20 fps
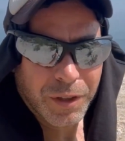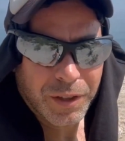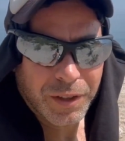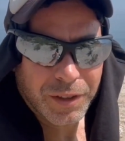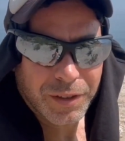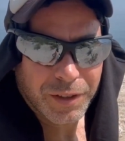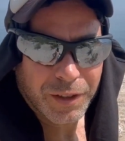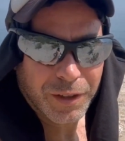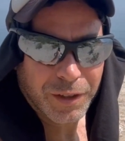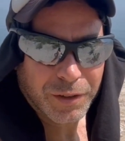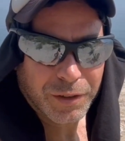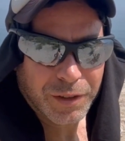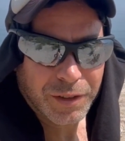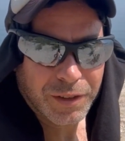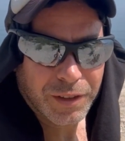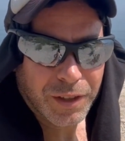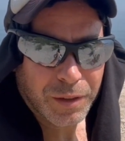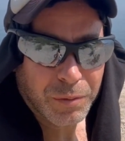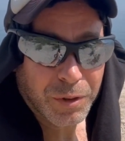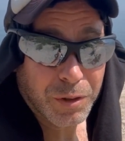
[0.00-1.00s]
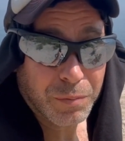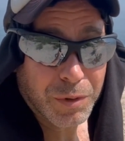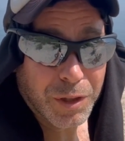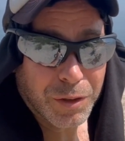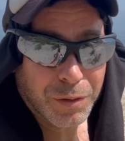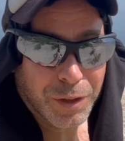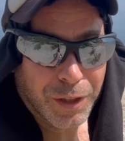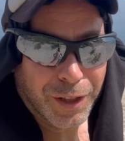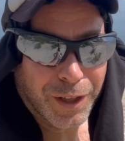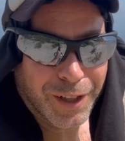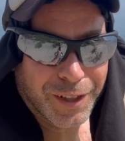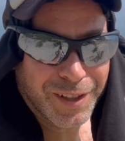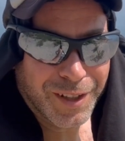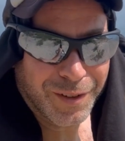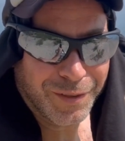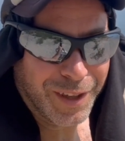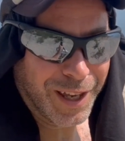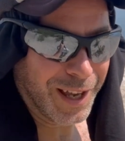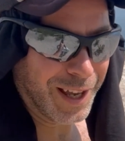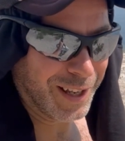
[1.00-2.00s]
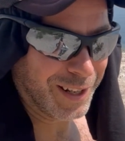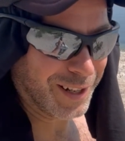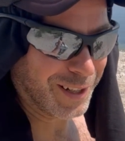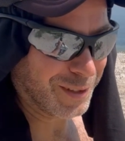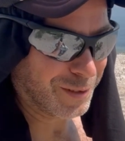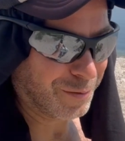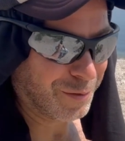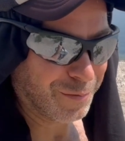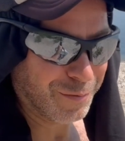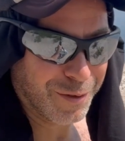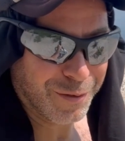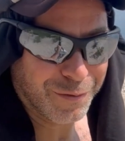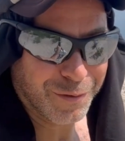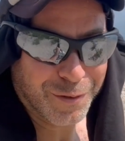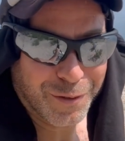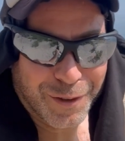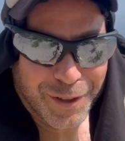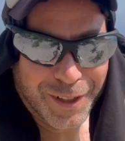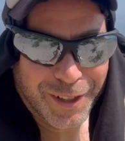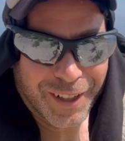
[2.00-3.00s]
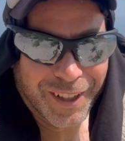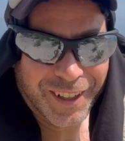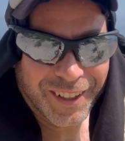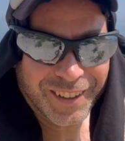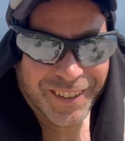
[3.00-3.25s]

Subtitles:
So I'm going to be doing lots of that as we move forward today.